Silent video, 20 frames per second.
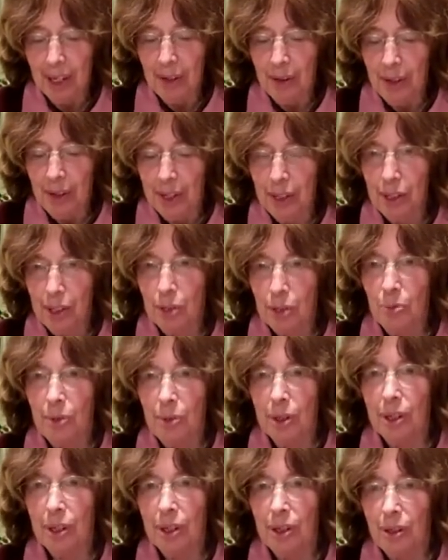this
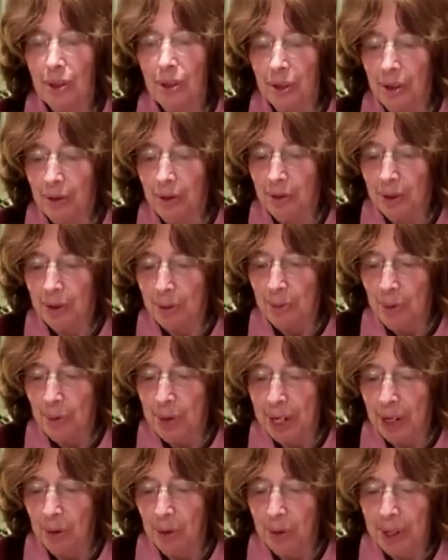world from
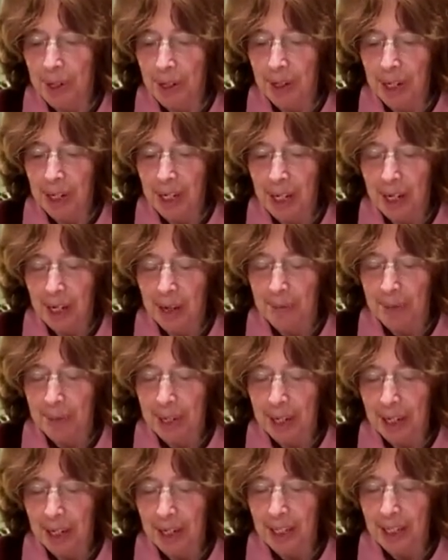where we are
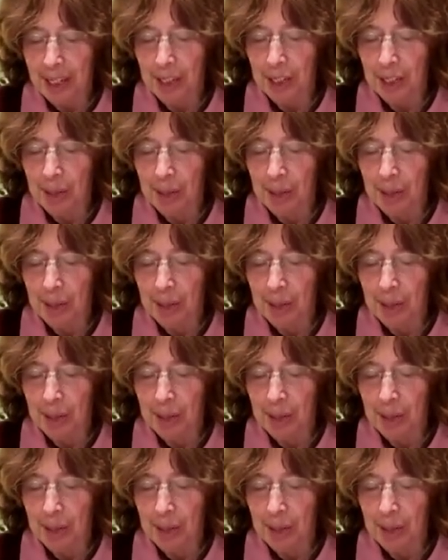coming is